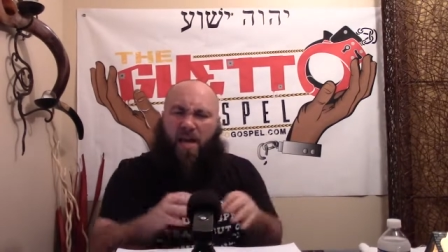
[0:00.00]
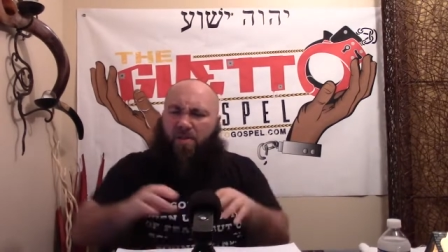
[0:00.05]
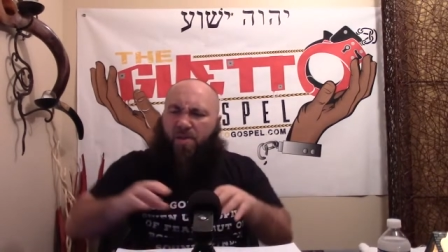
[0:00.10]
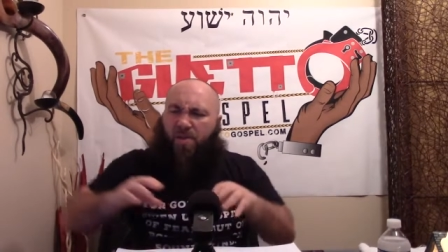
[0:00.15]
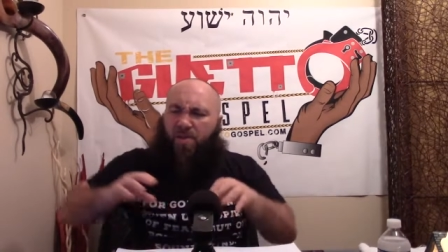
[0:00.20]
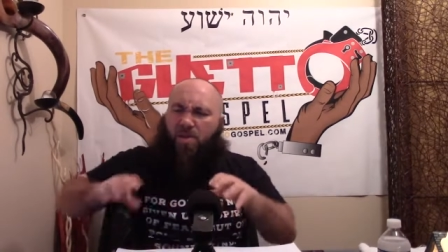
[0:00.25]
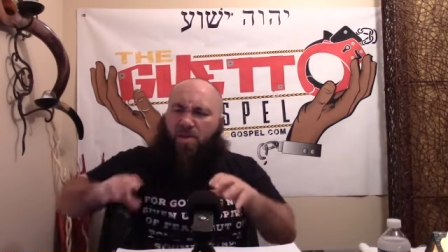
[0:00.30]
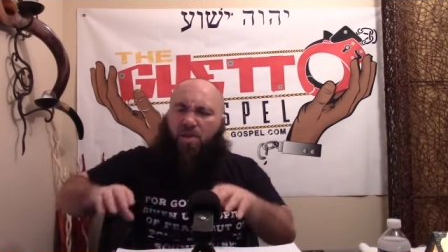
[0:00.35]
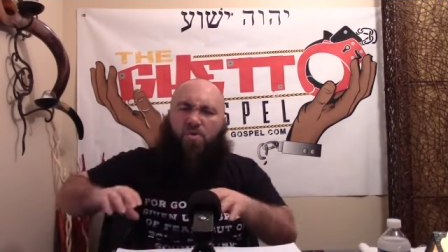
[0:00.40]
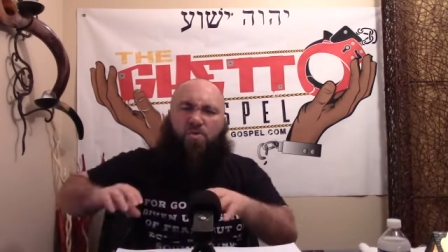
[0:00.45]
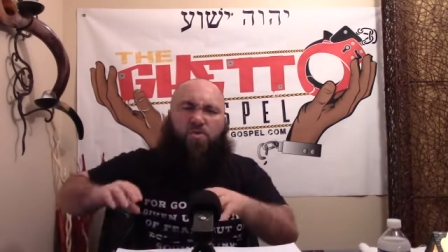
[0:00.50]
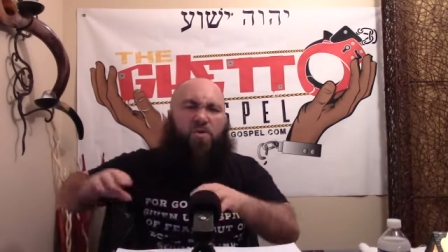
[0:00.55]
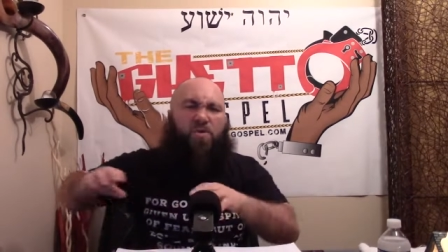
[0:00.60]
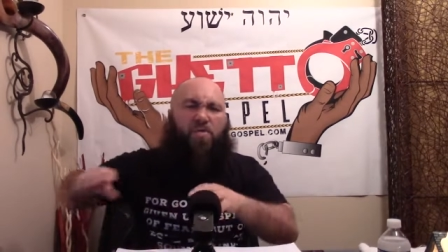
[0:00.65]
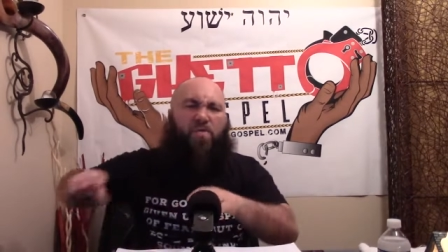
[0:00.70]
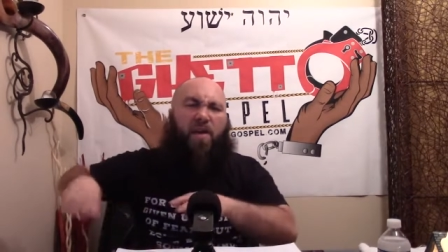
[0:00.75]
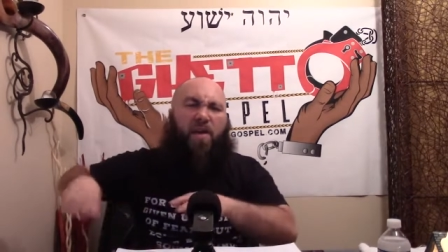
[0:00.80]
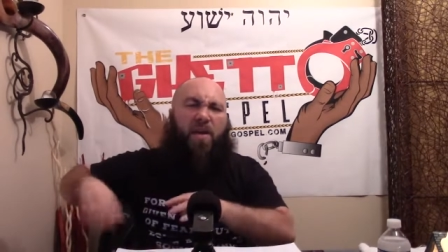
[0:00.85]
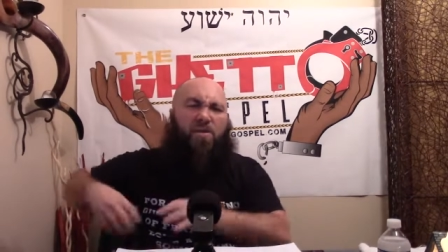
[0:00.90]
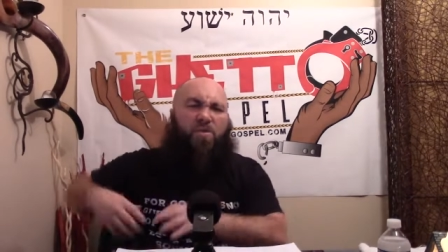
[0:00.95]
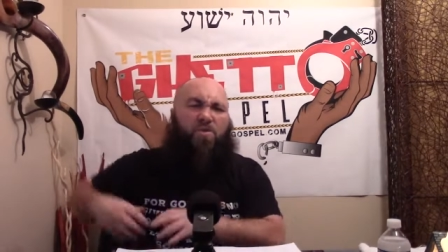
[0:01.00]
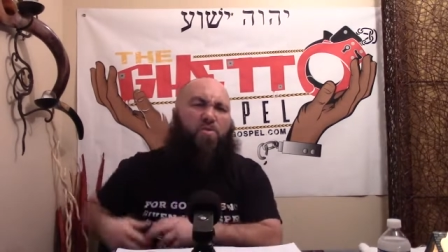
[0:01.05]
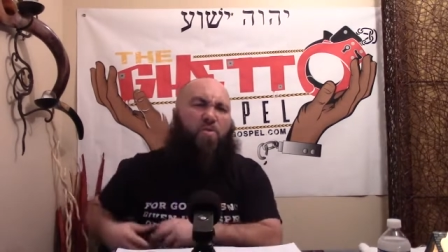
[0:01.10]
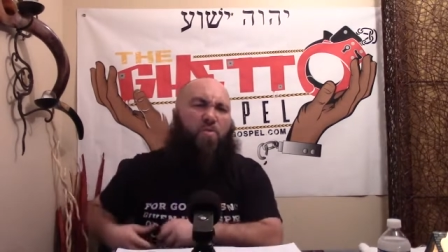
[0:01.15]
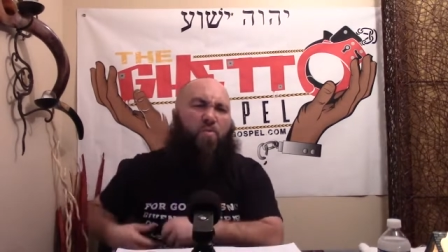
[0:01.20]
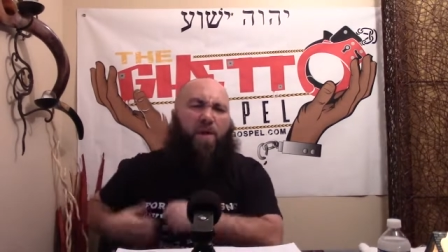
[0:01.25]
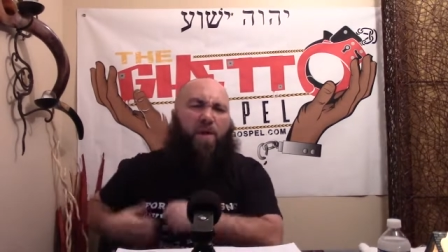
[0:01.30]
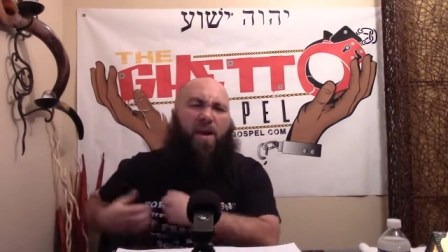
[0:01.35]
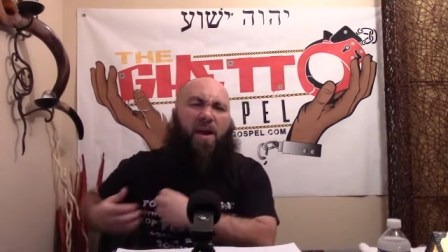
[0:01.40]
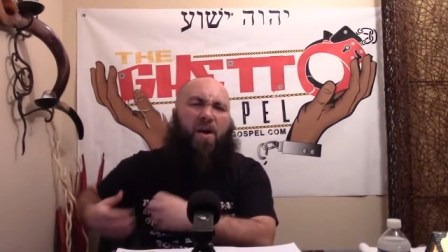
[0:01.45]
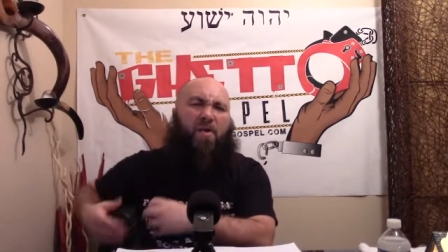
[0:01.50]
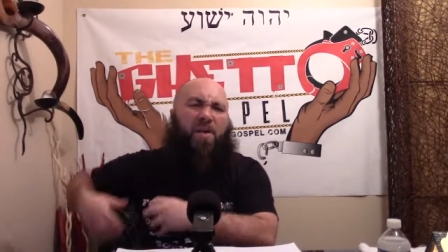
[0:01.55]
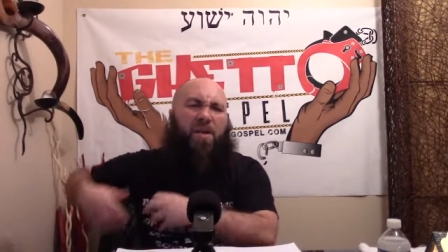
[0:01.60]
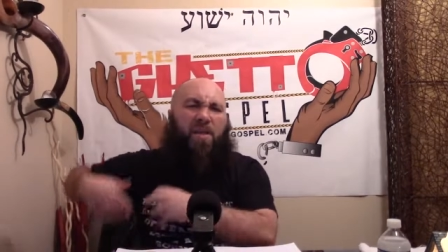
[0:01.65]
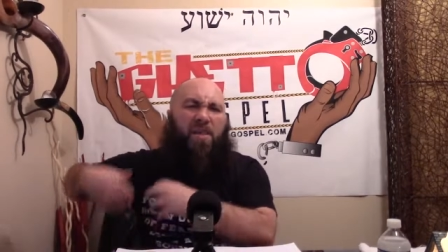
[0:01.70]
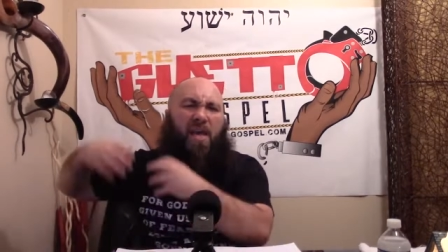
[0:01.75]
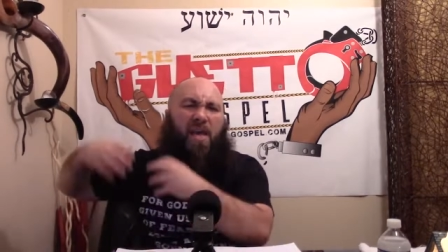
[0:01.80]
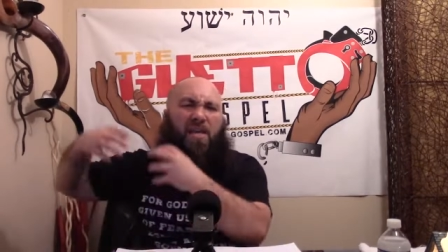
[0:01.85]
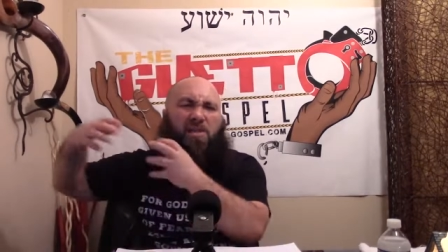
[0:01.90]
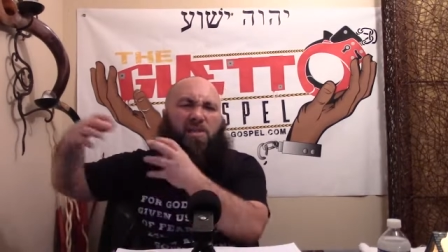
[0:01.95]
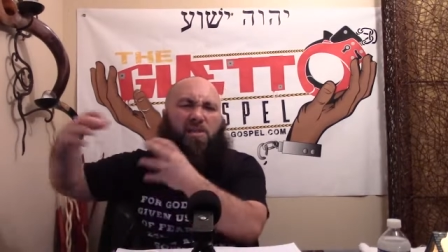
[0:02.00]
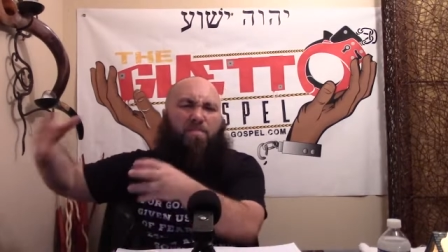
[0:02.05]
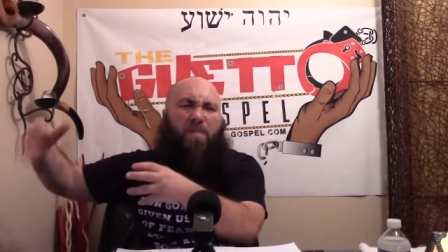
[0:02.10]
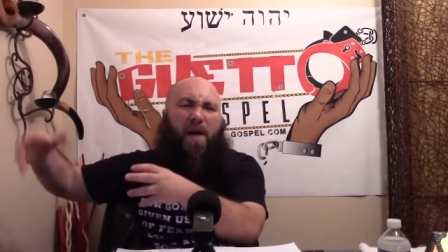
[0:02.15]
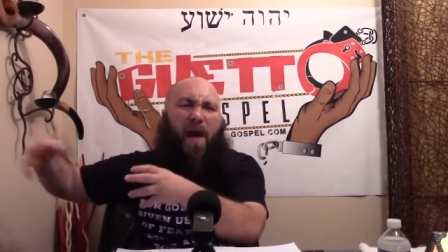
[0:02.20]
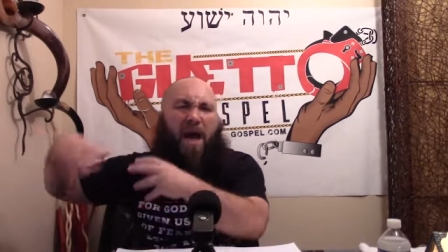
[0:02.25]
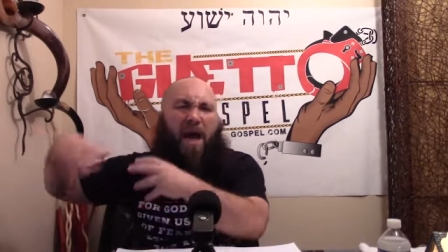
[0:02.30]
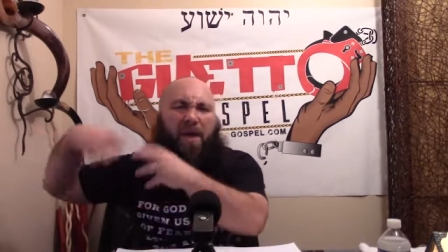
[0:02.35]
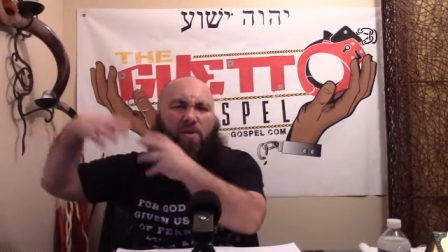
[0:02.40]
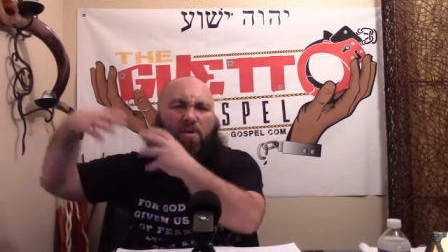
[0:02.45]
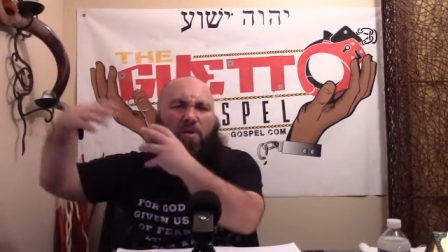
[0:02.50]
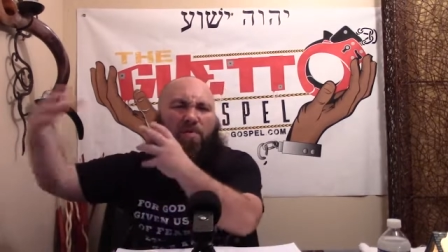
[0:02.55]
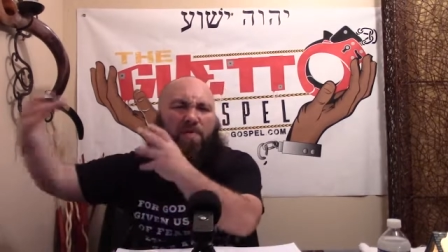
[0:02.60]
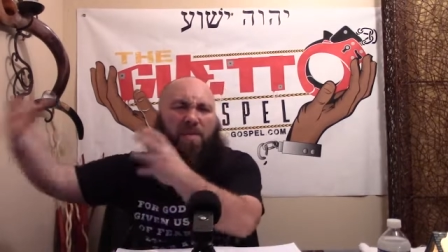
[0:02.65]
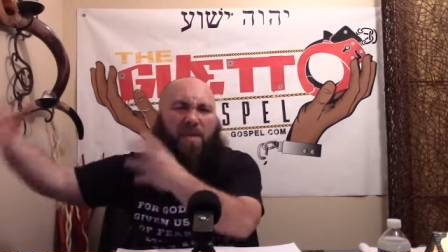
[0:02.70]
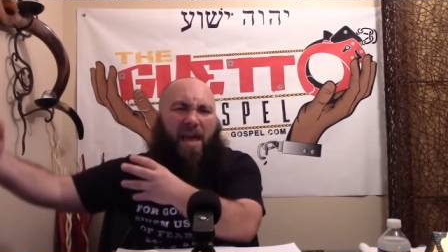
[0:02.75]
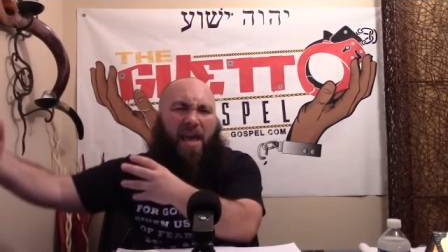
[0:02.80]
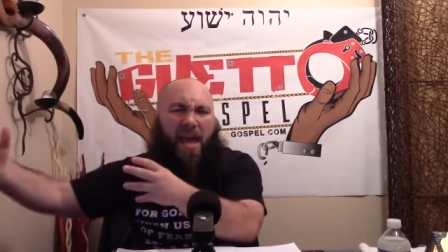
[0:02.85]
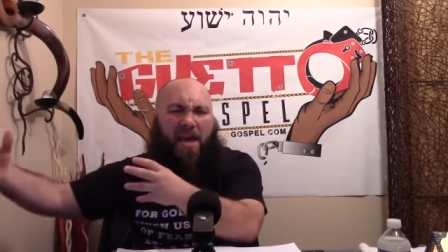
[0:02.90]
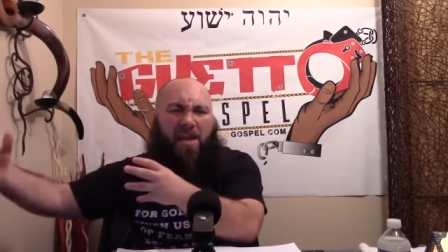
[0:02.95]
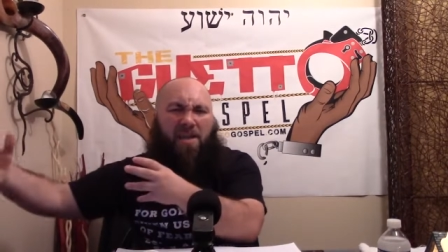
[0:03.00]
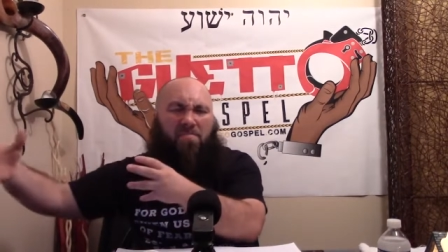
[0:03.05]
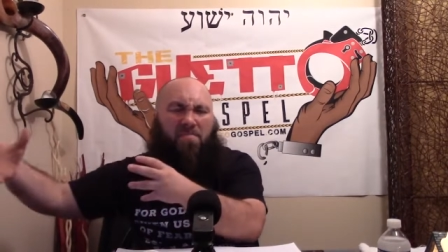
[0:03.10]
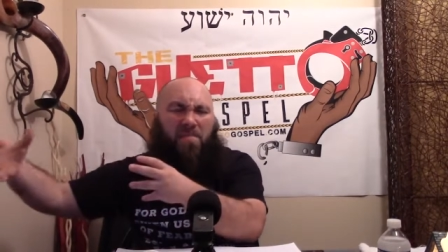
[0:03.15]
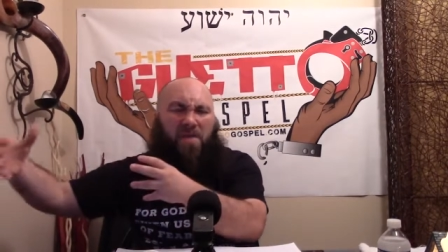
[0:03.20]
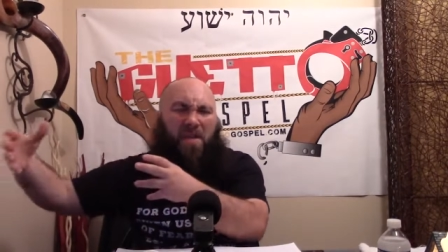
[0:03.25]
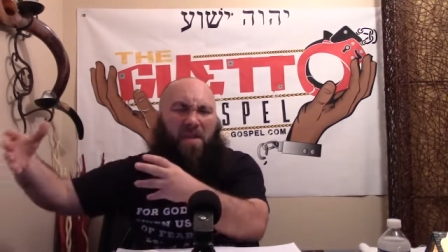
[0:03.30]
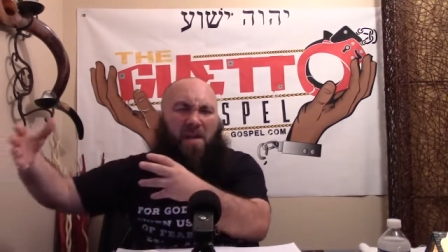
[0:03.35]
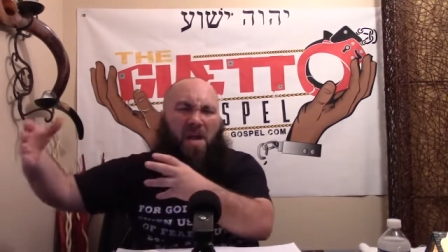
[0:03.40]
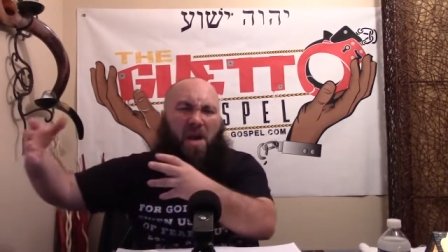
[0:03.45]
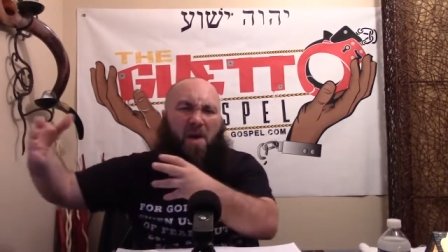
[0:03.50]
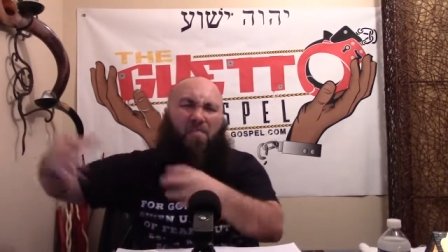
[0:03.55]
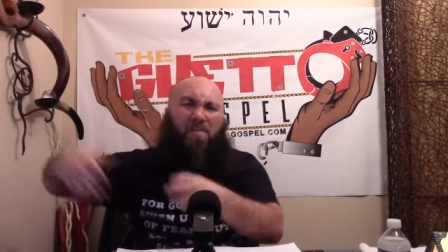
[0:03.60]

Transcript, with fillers: The children of Israel went out and they spied on the enemy,